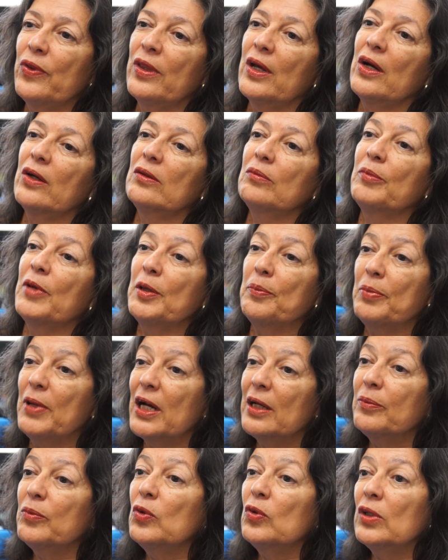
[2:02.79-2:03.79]
without my
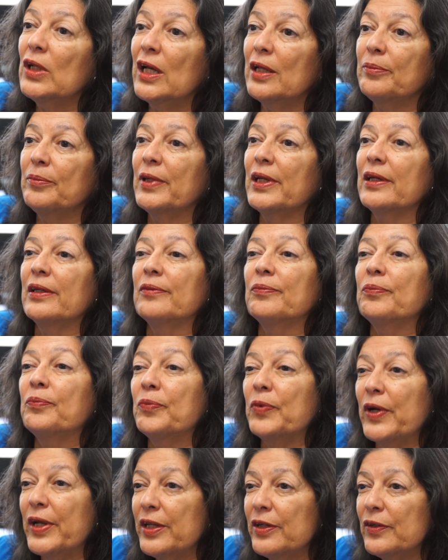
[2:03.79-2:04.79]
Bible and my
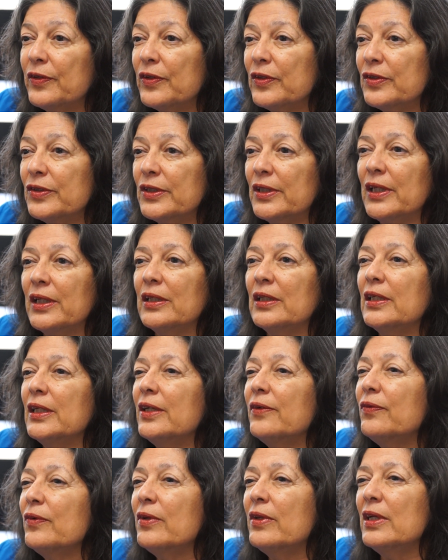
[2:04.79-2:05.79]
prayers and
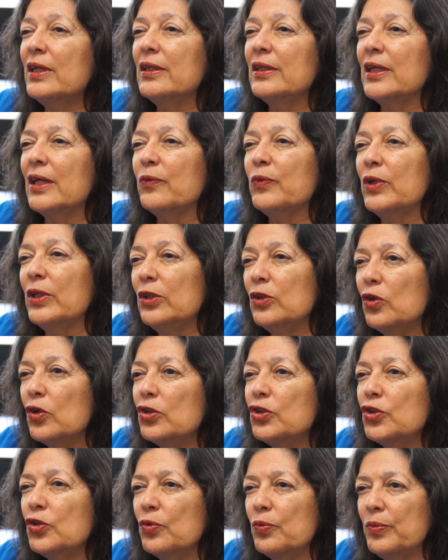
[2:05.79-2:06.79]
everything that will
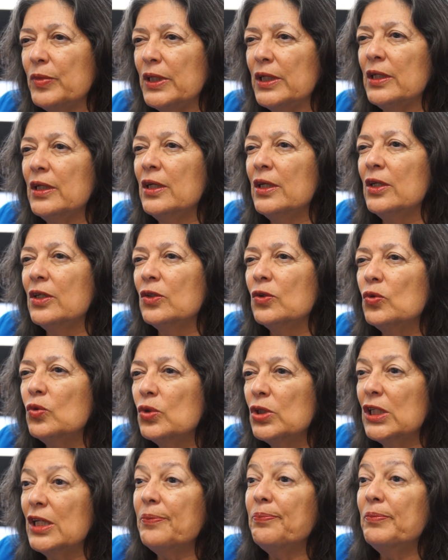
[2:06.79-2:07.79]
nurture me
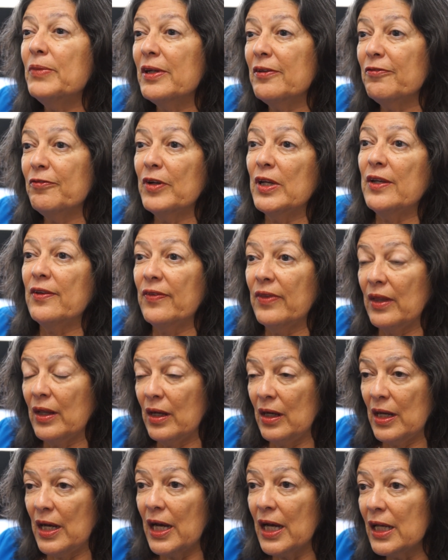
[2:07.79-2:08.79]
to keep my faith
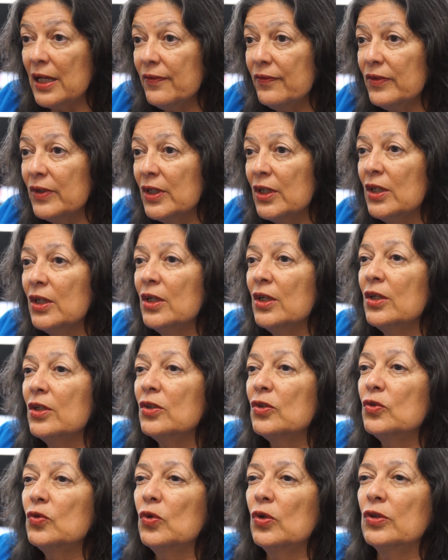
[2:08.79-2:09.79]
alive,
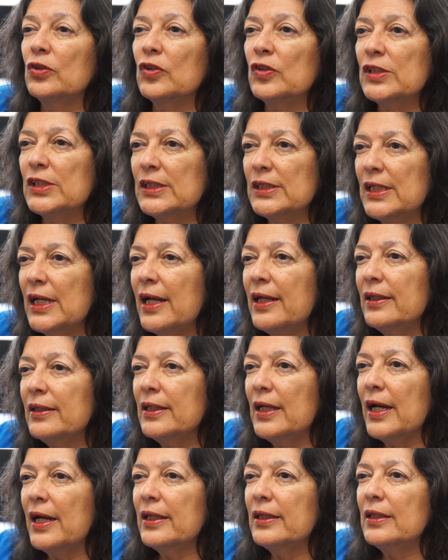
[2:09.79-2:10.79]
to
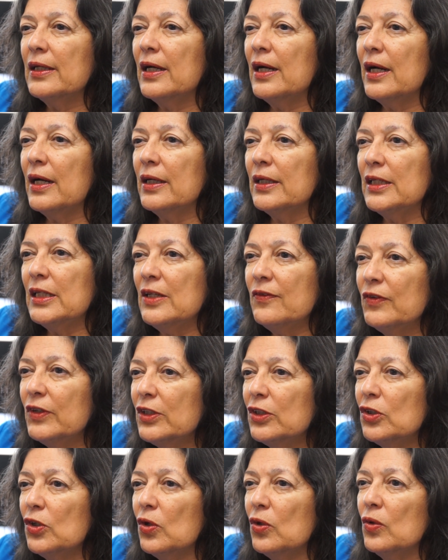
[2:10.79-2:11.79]
understand that uh,
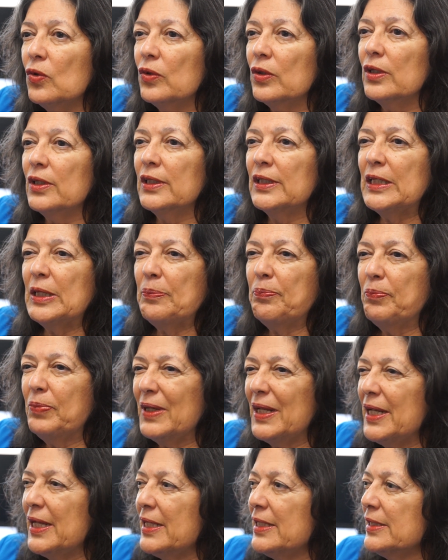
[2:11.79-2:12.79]
even though the
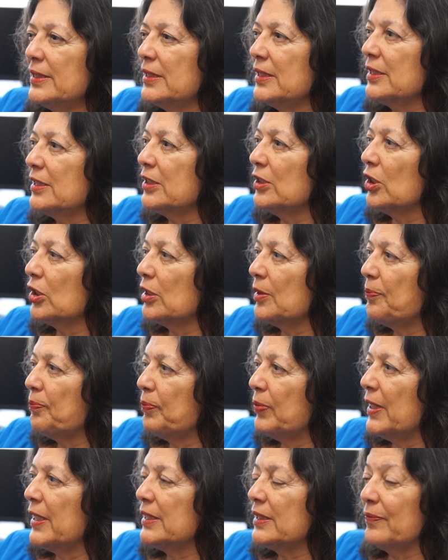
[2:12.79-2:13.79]
place is not the
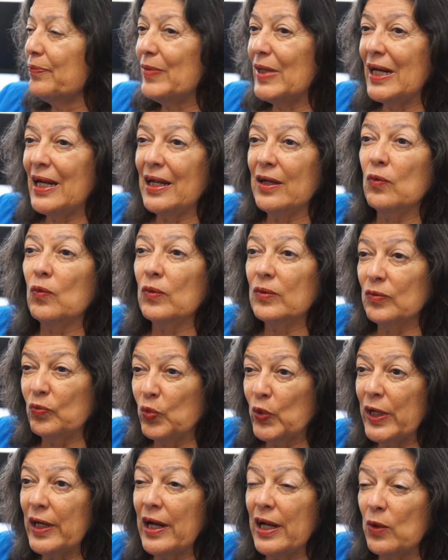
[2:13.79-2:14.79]
place but I,
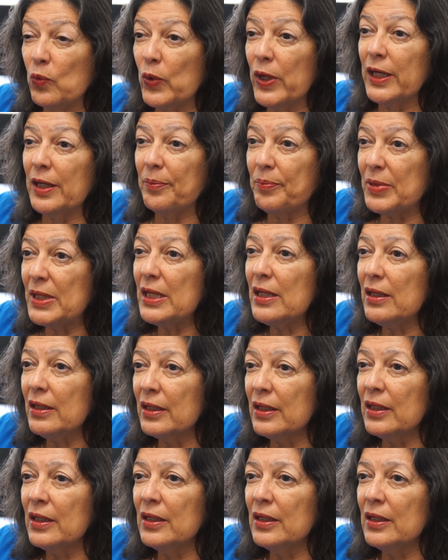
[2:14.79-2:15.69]
where I want to be,